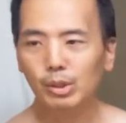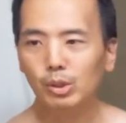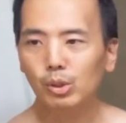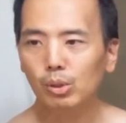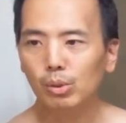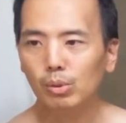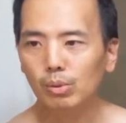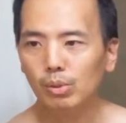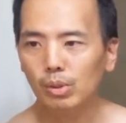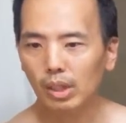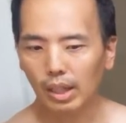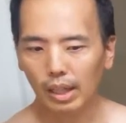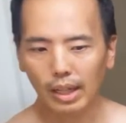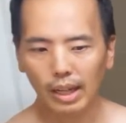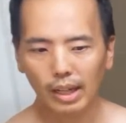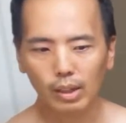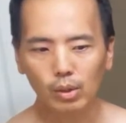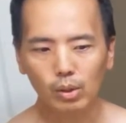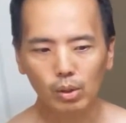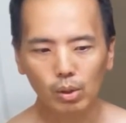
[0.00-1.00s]
in June that
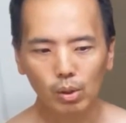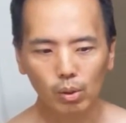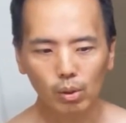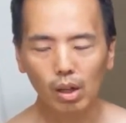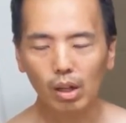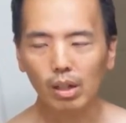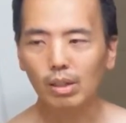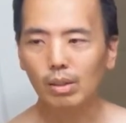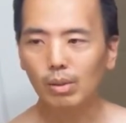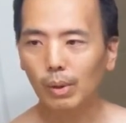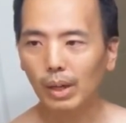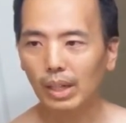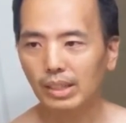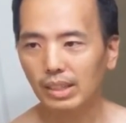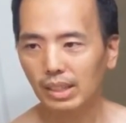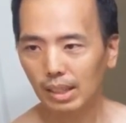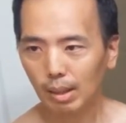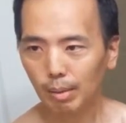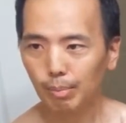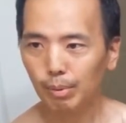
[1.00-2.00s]
I could no longer
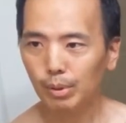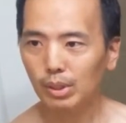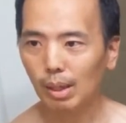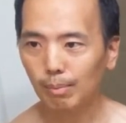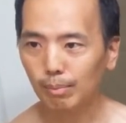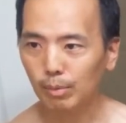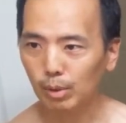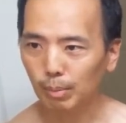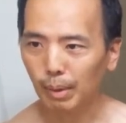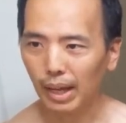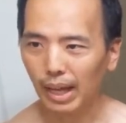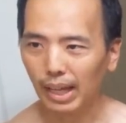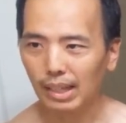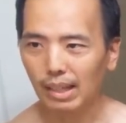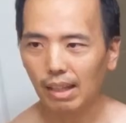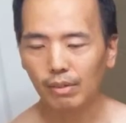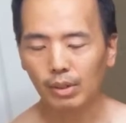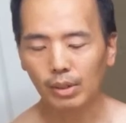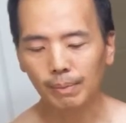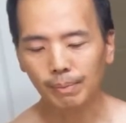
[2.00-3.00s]
raise the clippers up to my
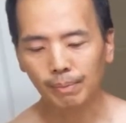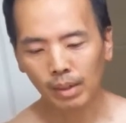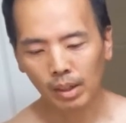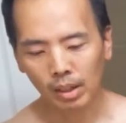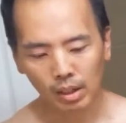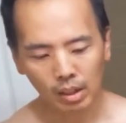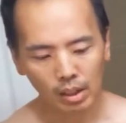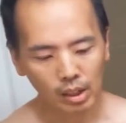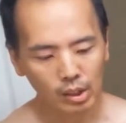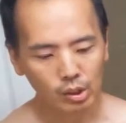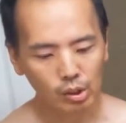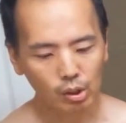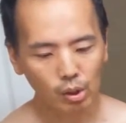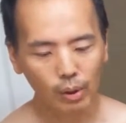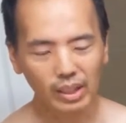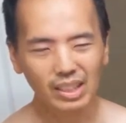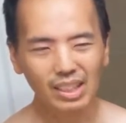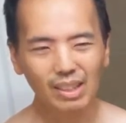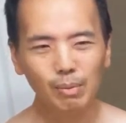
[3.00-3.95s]
head level. So I